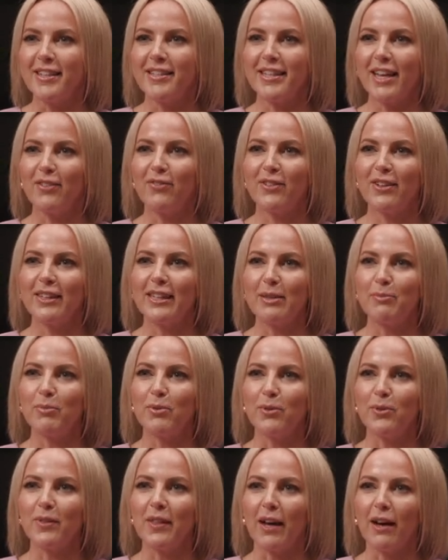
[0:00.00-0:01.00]
I definitely
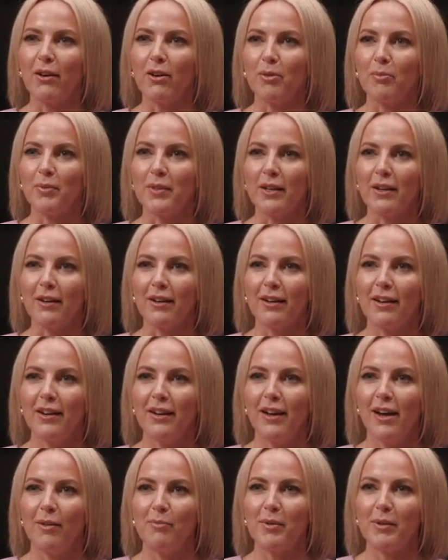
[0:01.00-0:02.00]
put that up there.
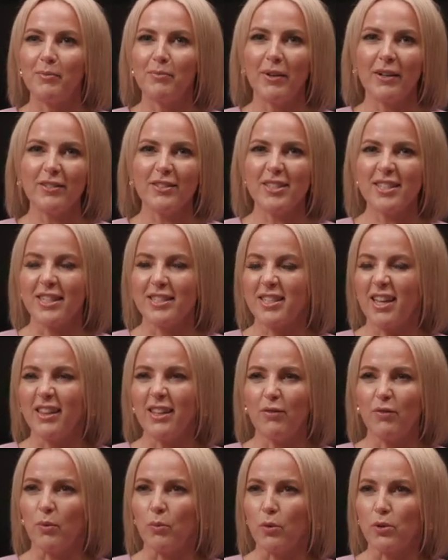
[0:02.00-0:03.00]
But my other side, I
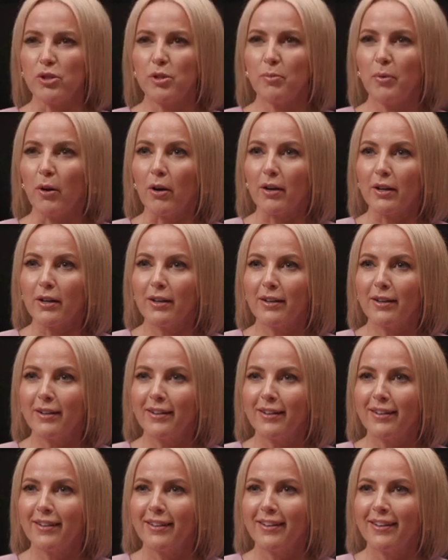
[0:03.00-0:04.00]
love a water park.
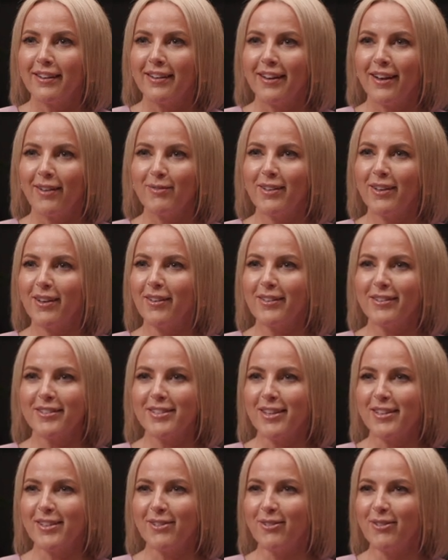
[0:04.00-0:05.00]
also. And the other
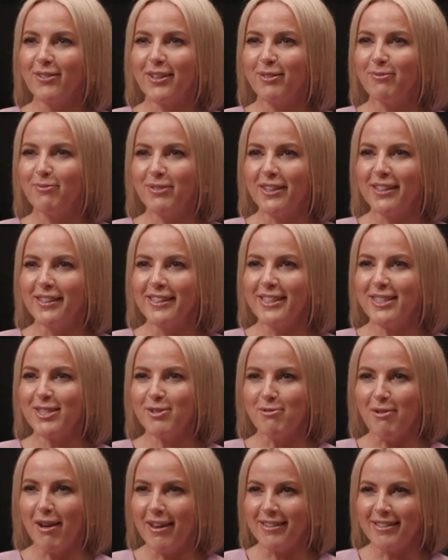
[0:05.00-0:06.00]
side, you know, completely
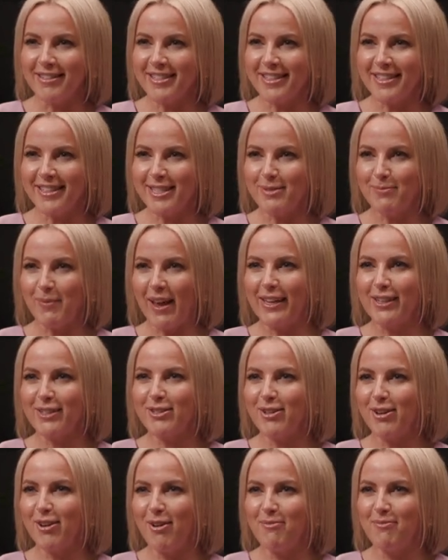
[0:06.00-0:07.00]
two ends of the
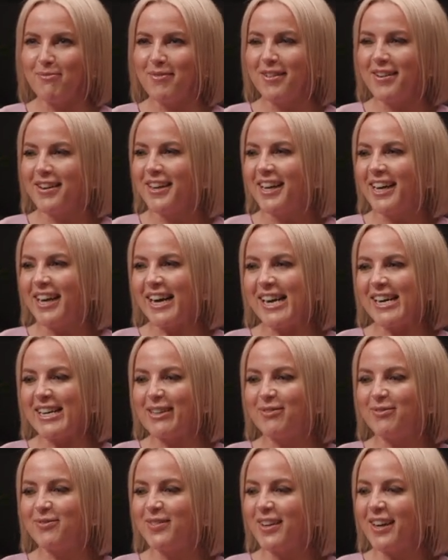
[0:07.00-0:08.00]
spectrum.
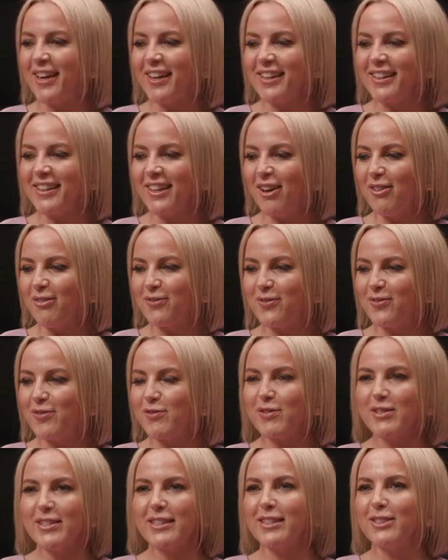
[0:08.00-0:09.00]
I love,
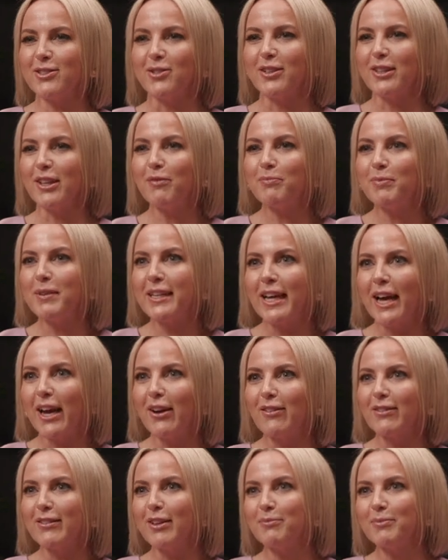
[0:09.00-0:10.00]
you know, I love being
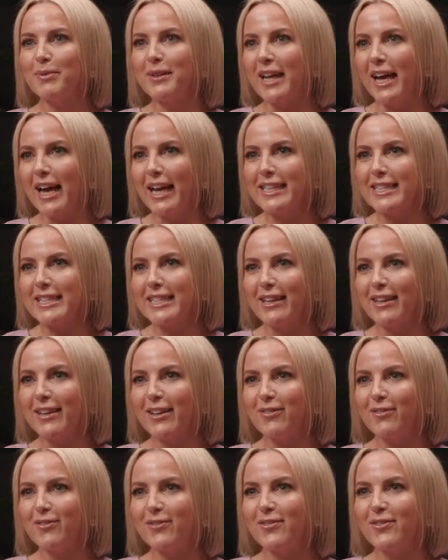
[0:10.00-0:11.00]
out, love being
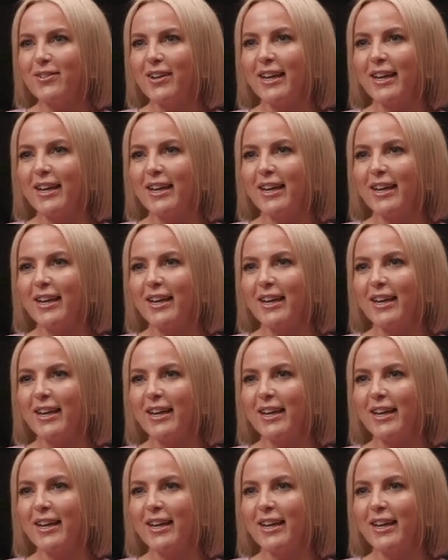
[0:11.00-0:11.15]
active.